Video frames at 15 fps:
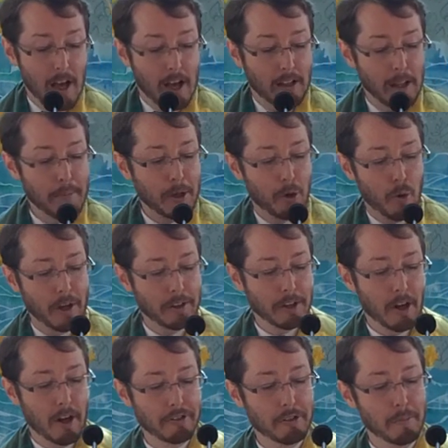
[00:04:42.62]
Let me
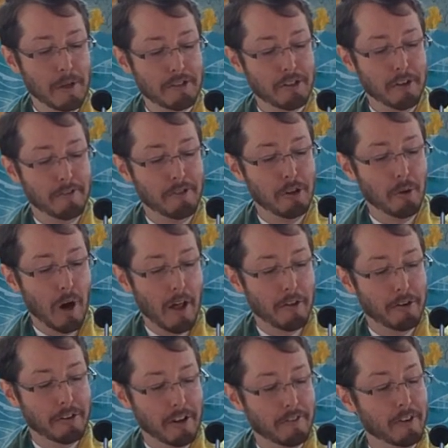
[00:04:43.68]
quickly also mention a few
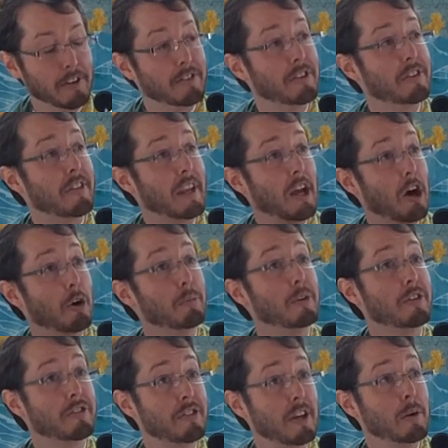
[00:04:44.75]
other differences that help
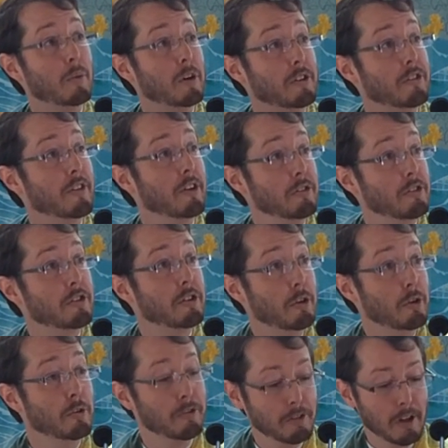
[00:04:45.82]
distinguish those
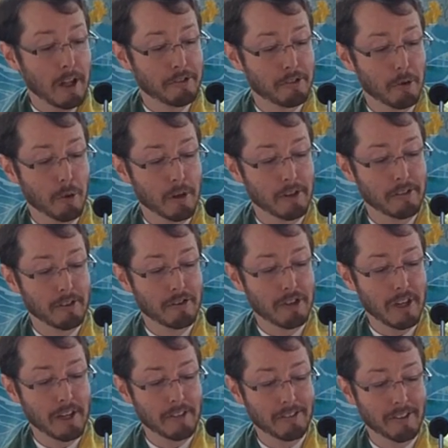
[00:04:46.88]
two flood stories in
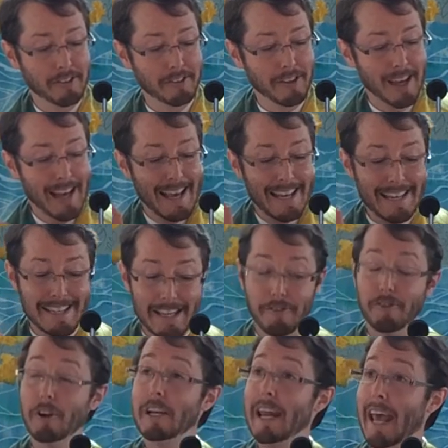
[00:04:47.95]
Genesis
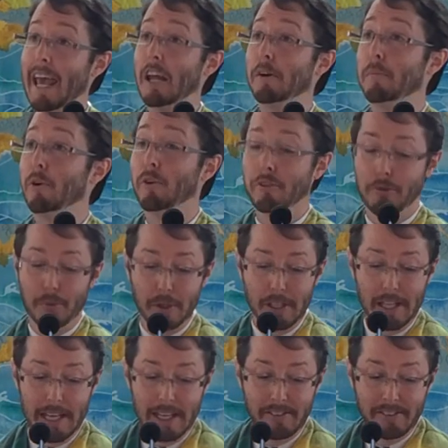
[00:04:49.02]
different animals
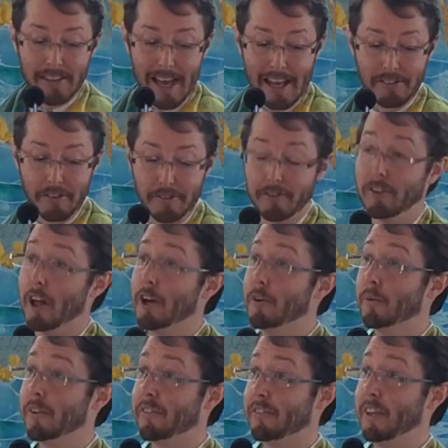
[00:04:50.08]
released as the
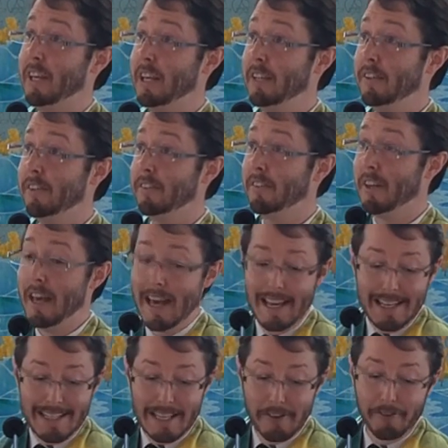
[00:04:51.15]
flood recedes,
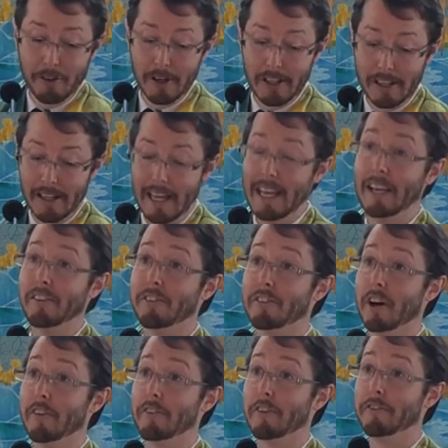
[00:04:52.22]
different
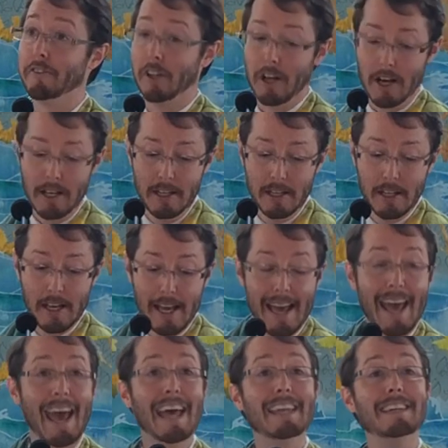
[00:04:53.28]
lengths of the flood,
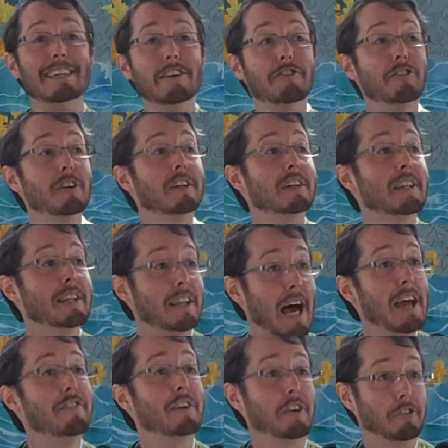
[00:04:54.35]
and different
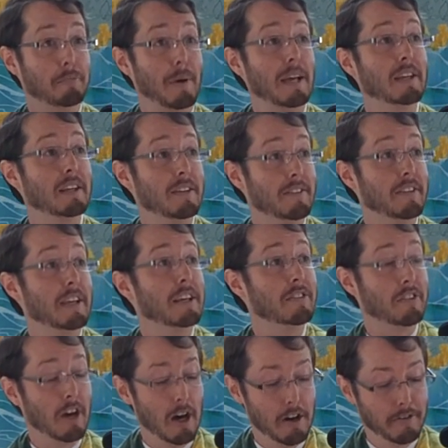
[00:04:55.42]
life
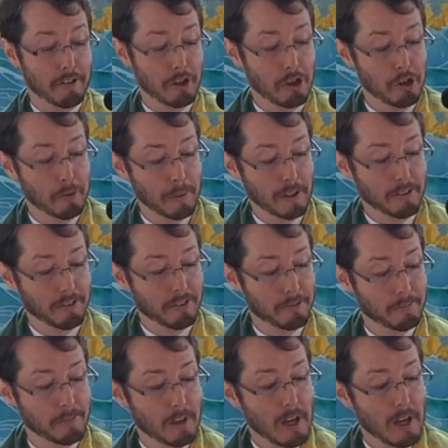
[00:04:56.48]
expectancies of the humans.